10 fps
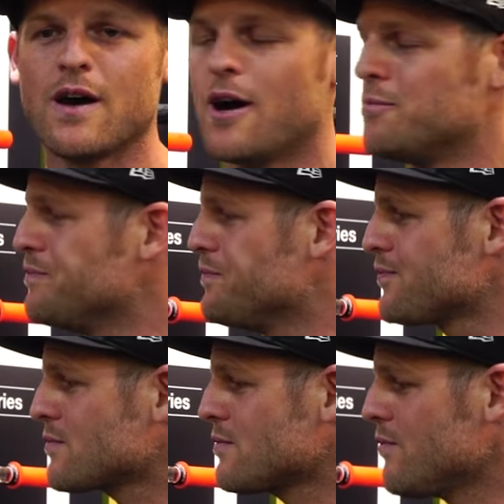Um,
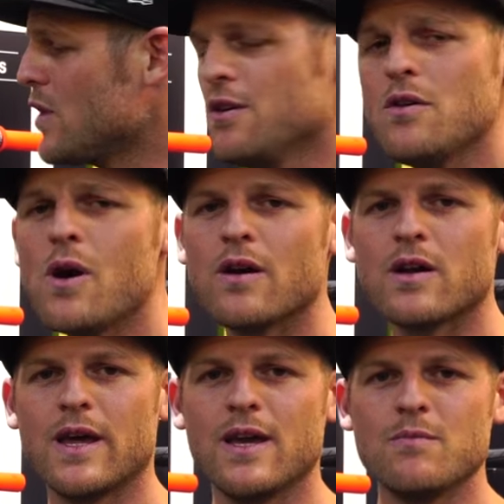you know, our
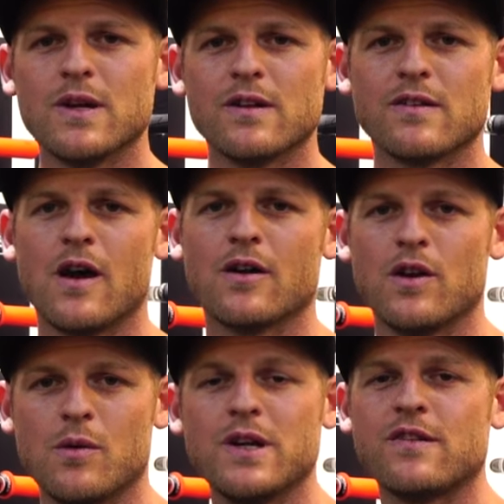claim is
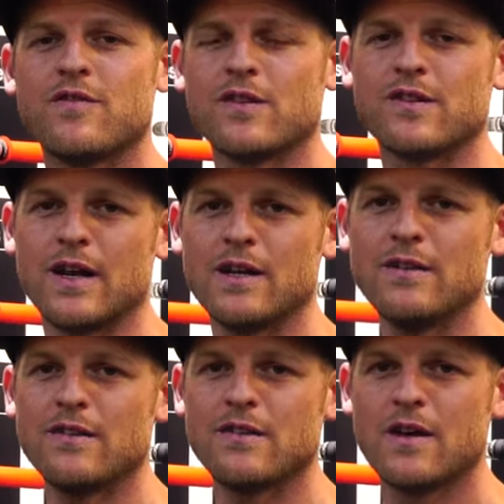ergonomics for
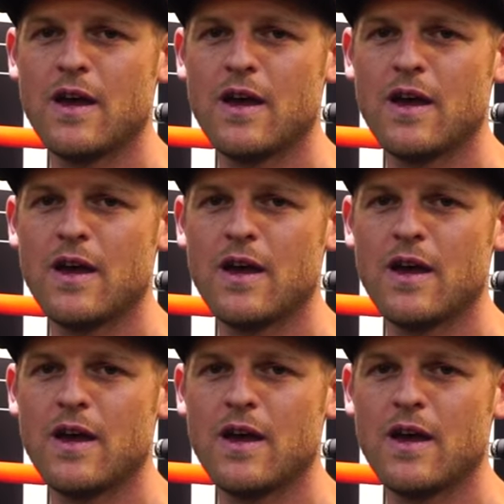cyclists.